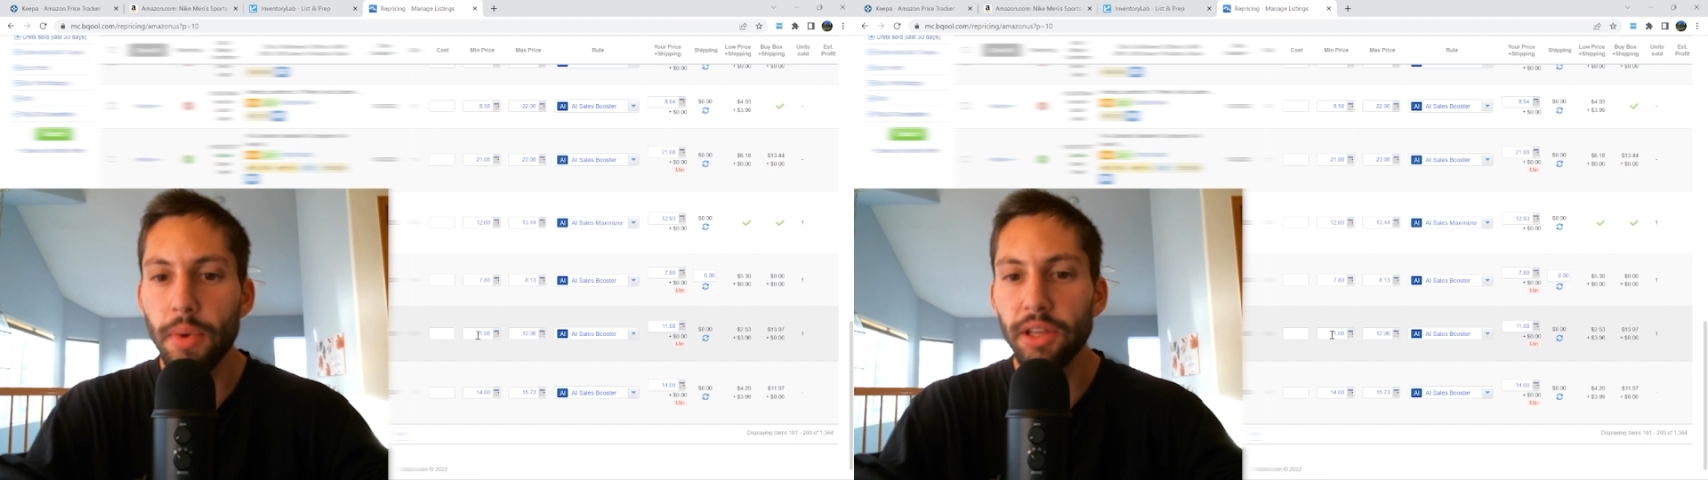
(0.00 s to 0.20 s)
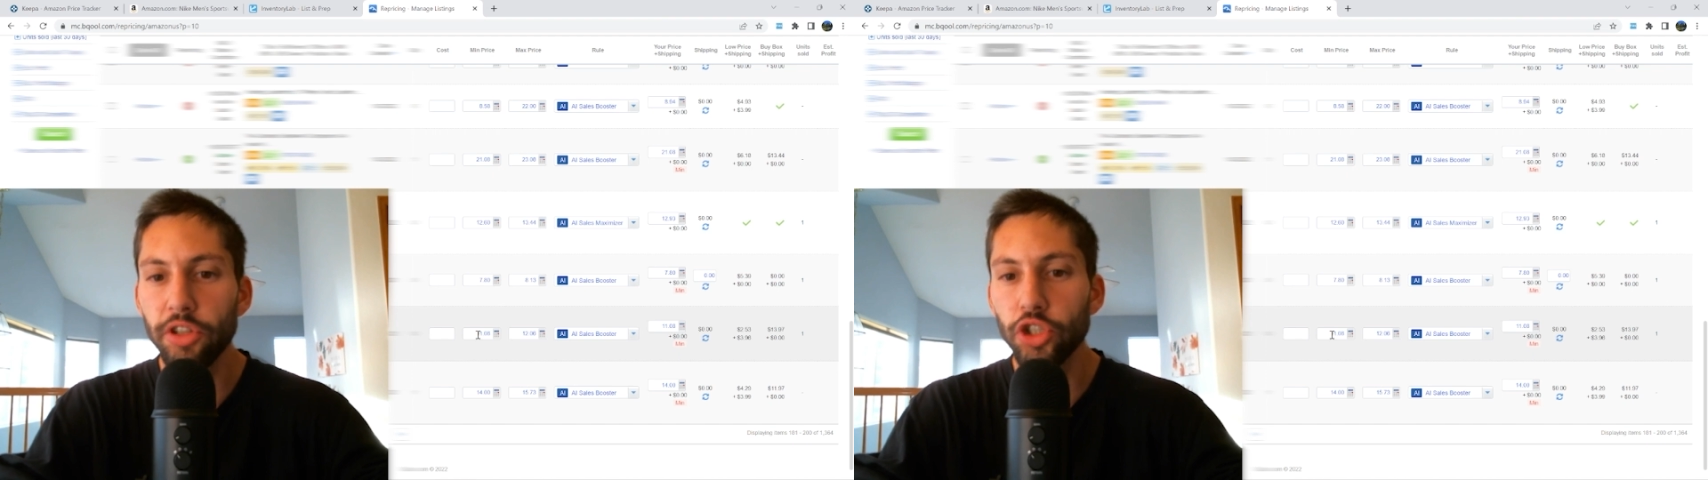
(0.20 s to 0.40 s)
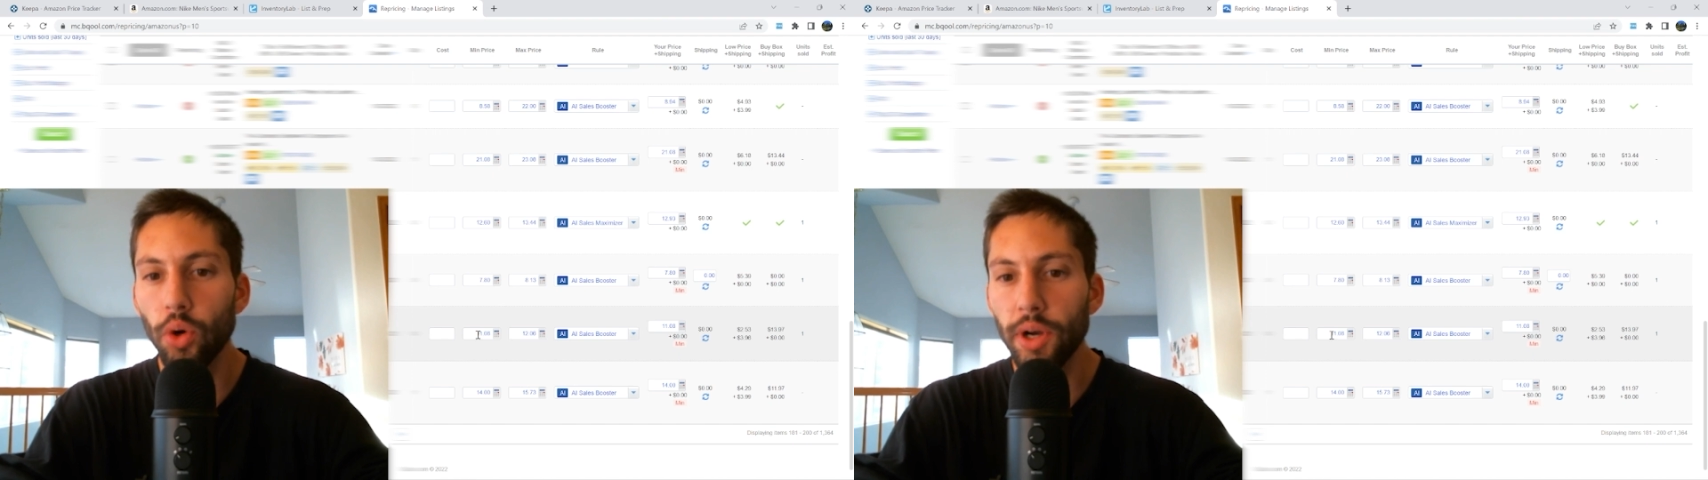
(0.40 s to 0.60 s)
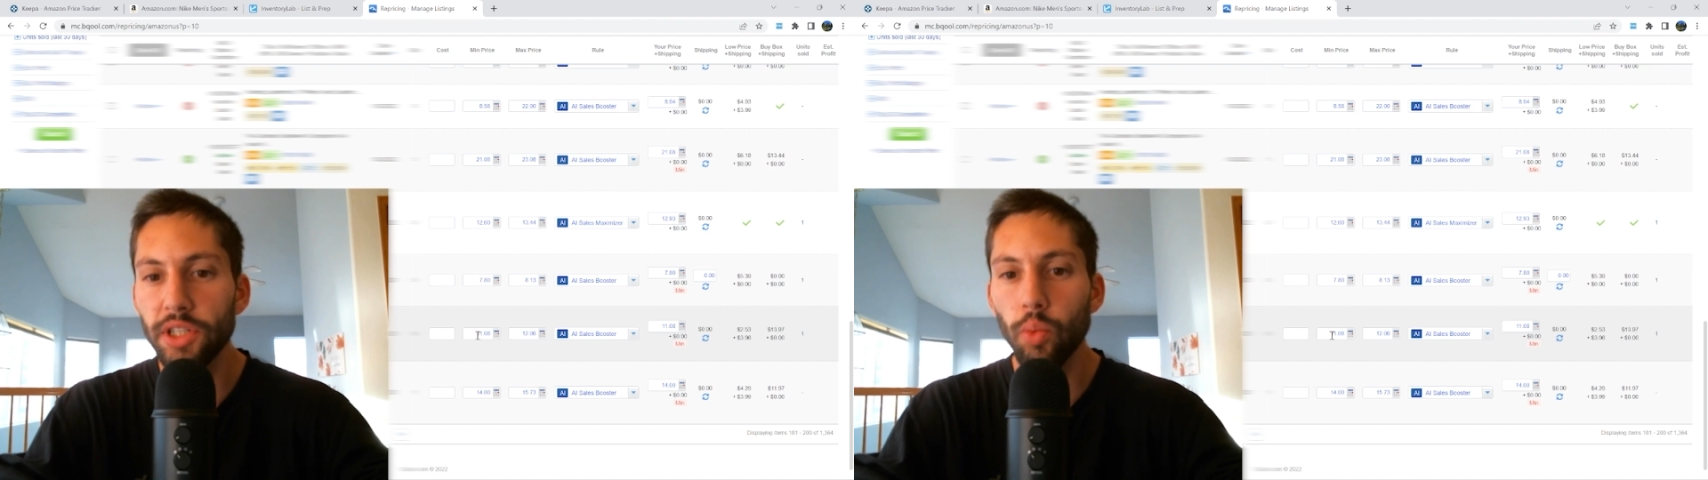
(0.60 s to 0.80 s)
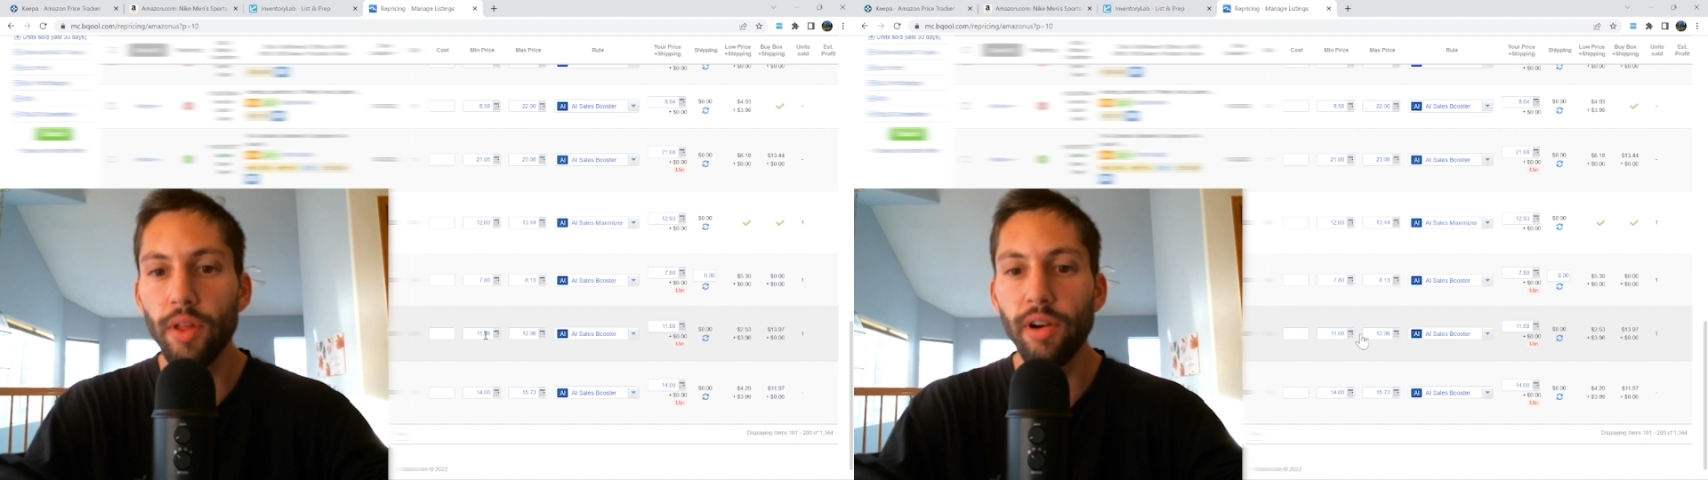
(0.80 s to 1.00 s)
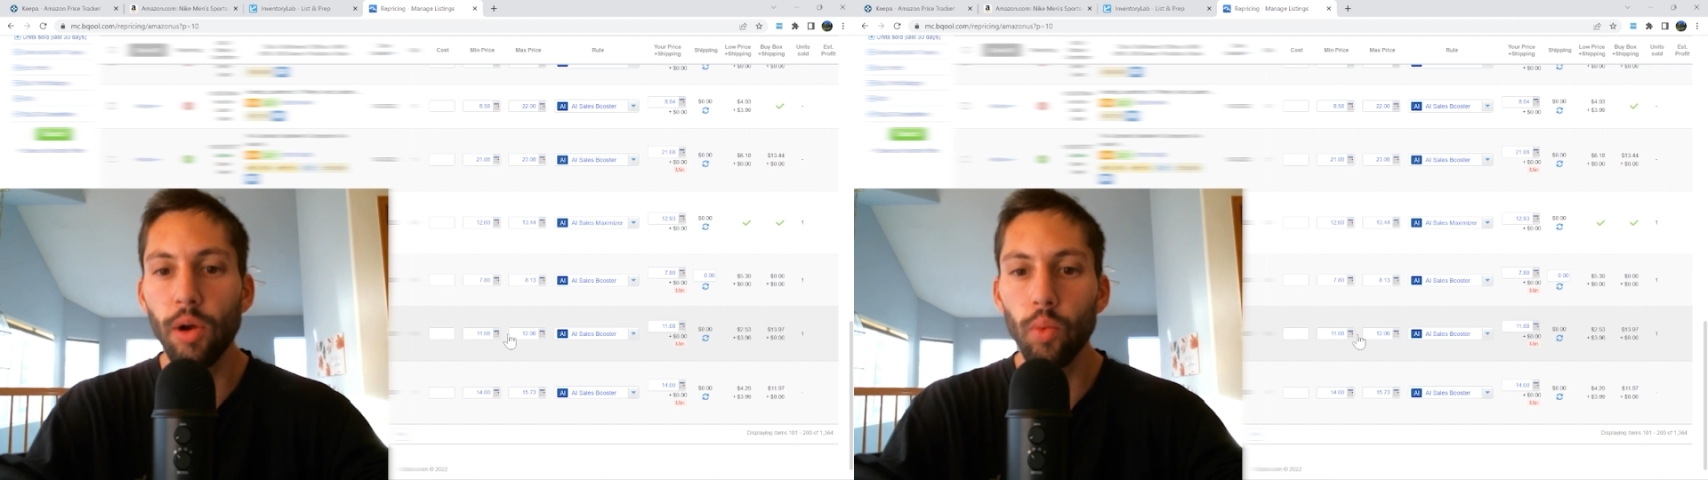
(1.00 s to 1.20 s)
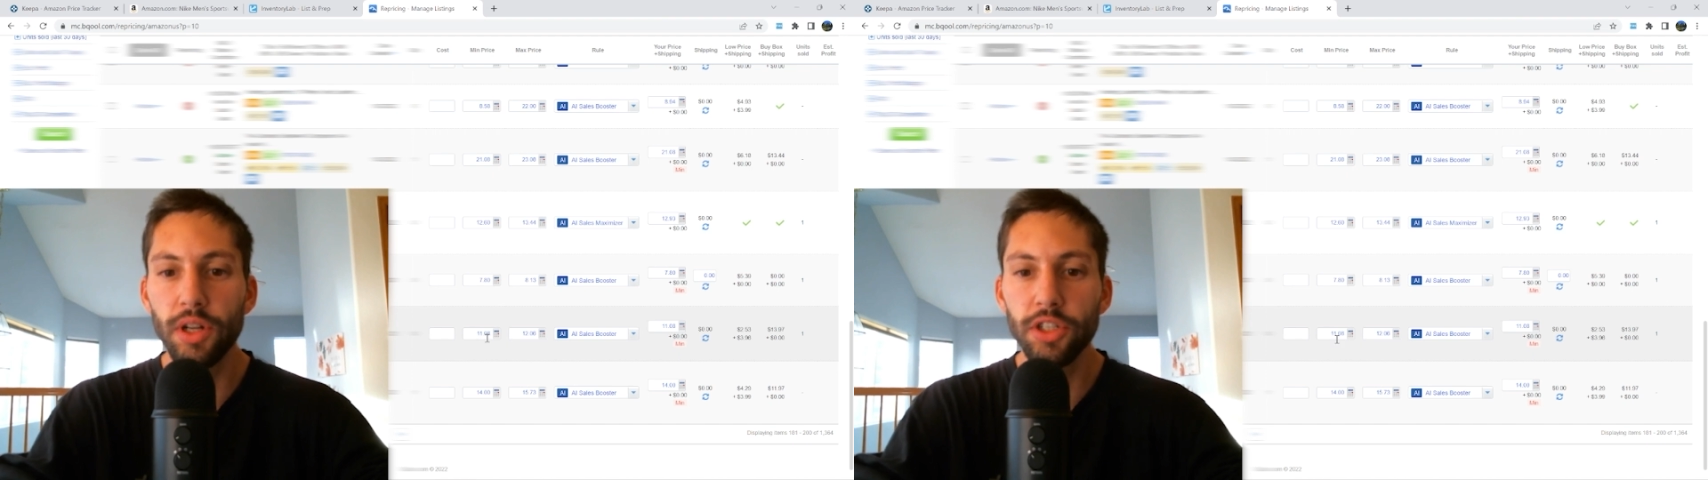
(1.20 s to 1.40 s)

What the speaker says: make the choice whether I want